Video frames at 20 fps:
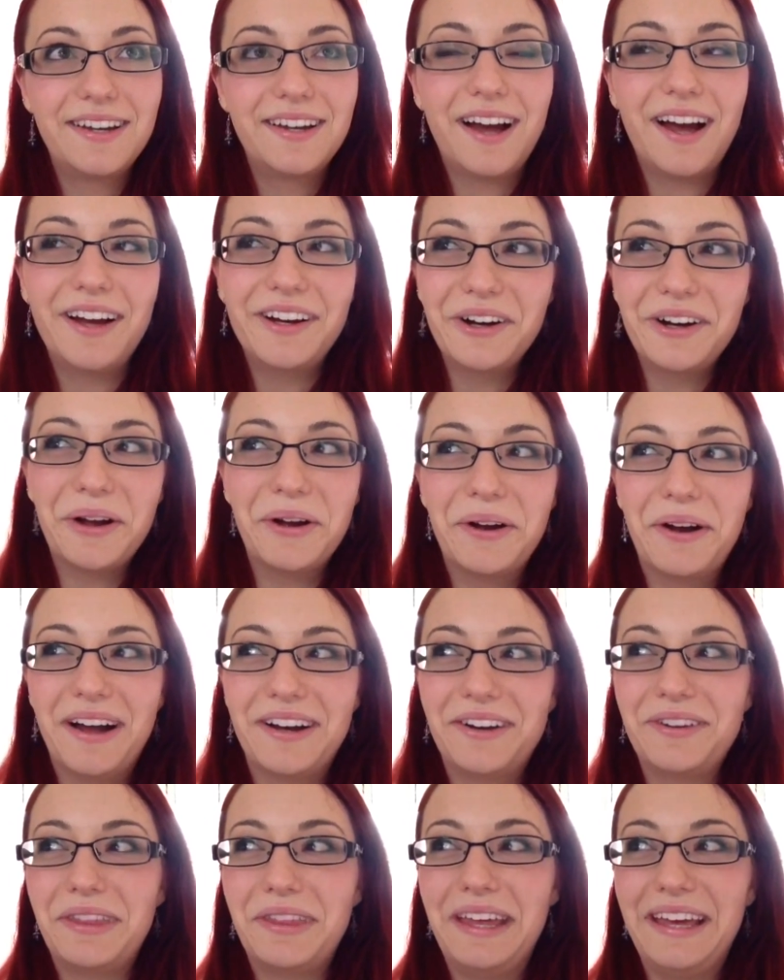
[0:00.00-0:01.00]
I don't know, I
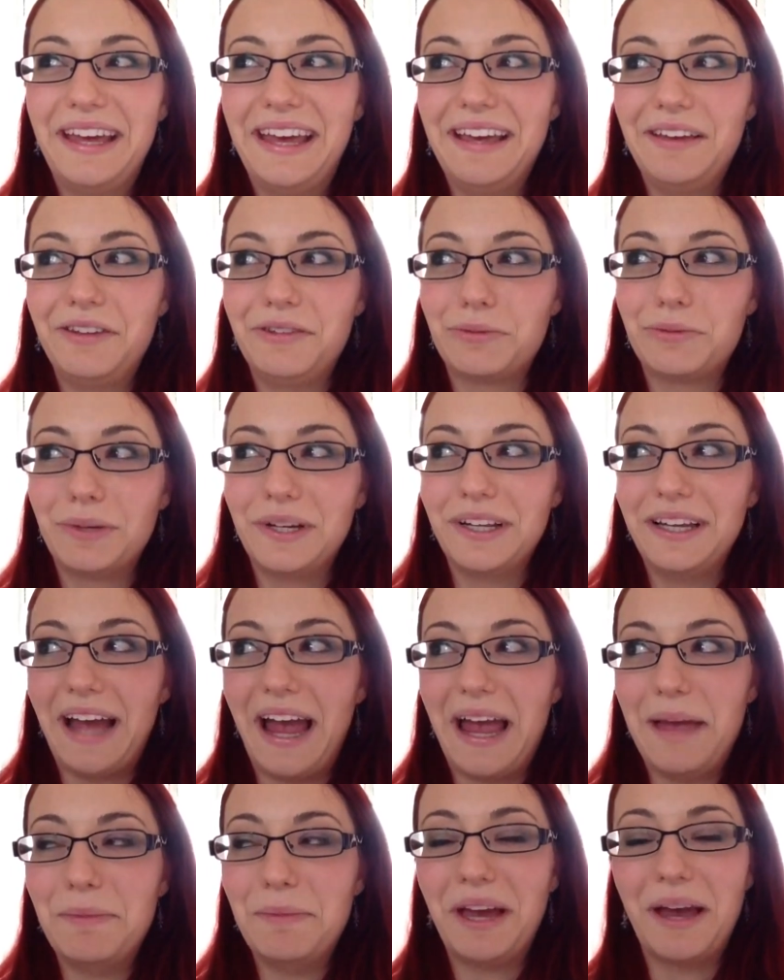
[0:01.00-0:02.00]
don't think he's really
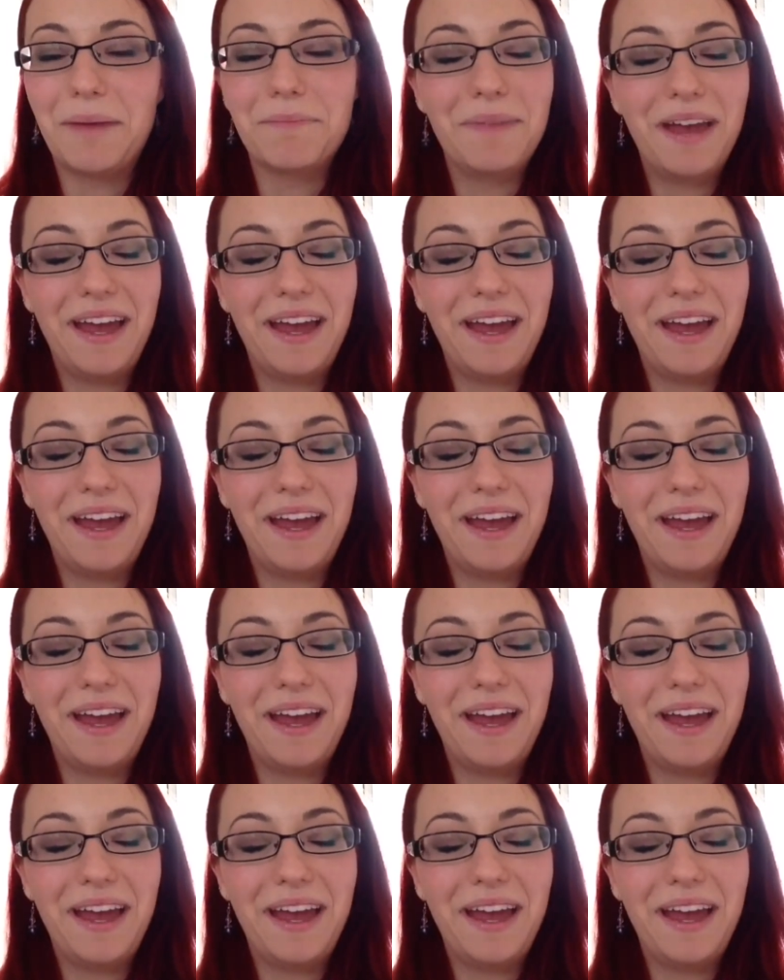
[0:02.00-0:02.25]
aiming at